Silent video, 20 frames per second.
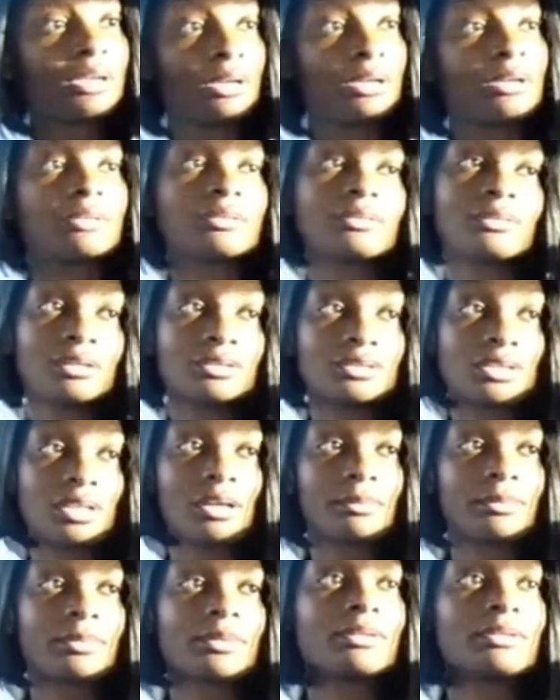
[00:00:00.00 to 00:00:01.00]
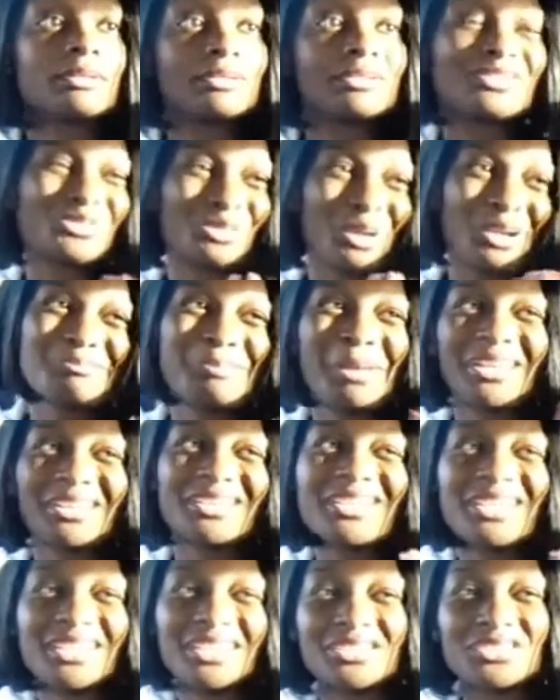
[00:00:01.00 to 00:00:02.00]
Yeah, nail shop It's right by
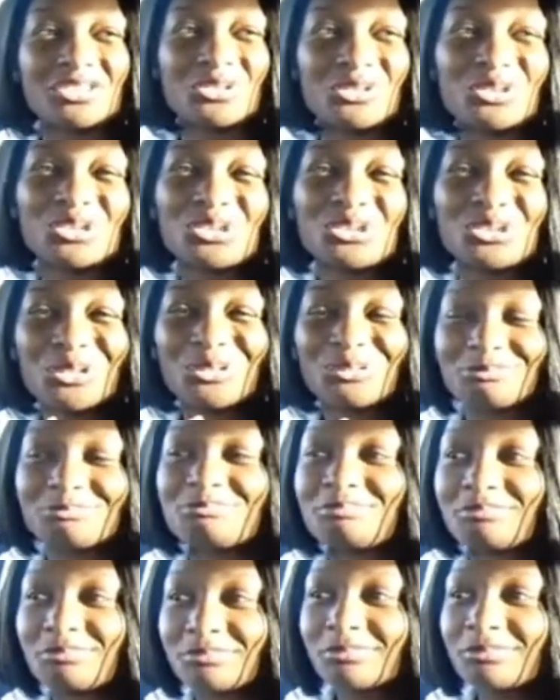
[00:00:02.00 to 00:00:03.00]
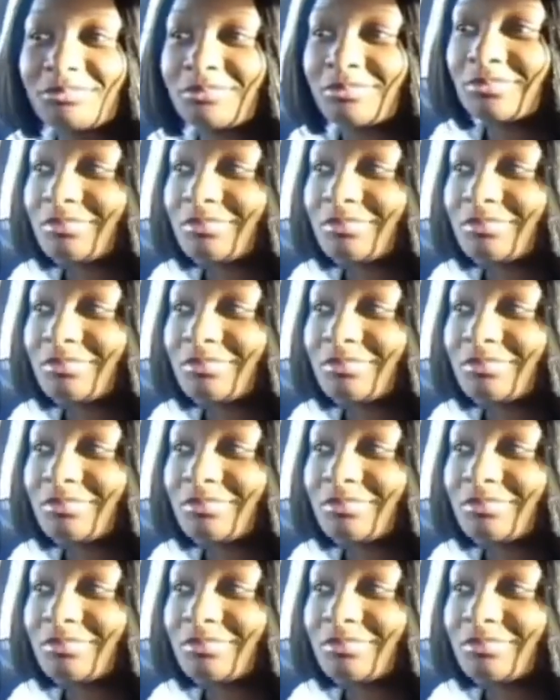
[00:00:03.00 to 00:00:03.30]
the hair store.